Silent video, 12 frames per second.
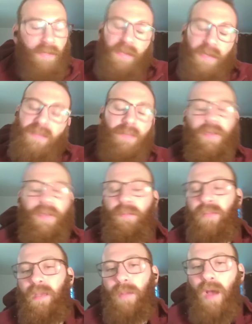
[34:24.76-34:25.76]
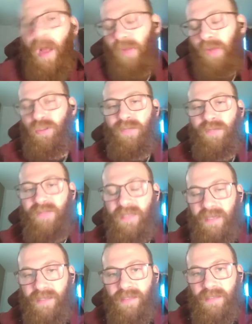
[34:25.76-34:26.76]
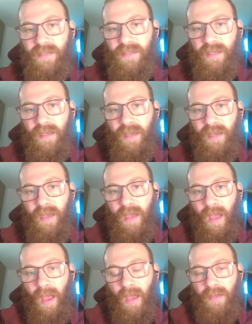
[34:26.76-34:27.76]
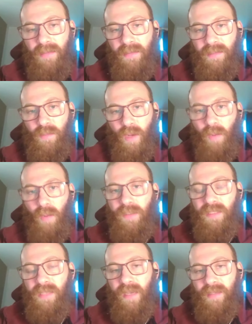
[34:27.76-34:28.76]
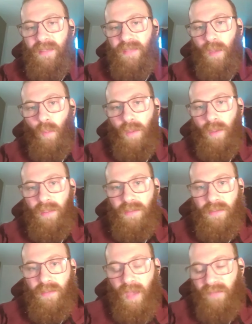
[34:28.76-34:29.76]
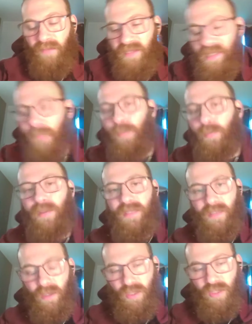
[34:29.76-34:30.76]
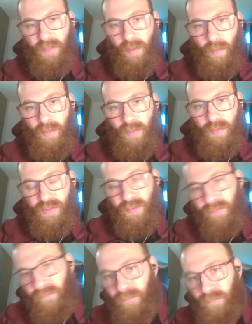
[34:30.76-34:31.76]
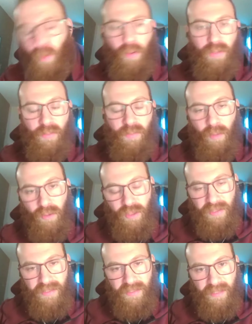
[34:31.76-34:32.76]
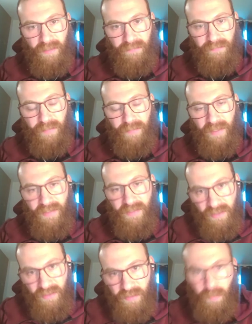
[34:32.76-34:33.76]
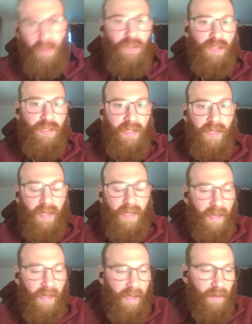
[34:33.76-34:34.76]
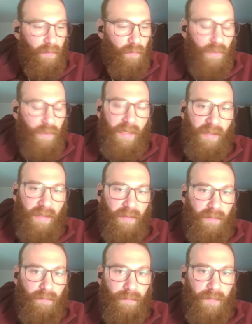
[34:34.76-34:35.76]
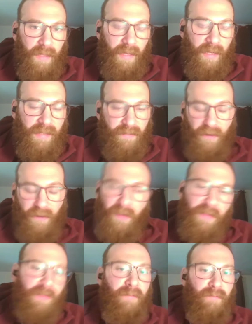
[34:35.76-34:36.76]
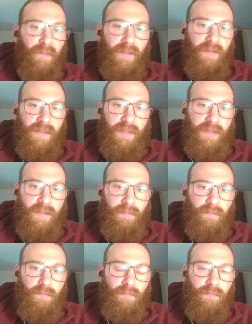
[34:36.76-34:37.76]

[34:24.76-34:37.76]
they tend to be about high energy physics. And what I want to say is that we need to have a separate discussion about models for cosmology itself, because cosmology really is a very different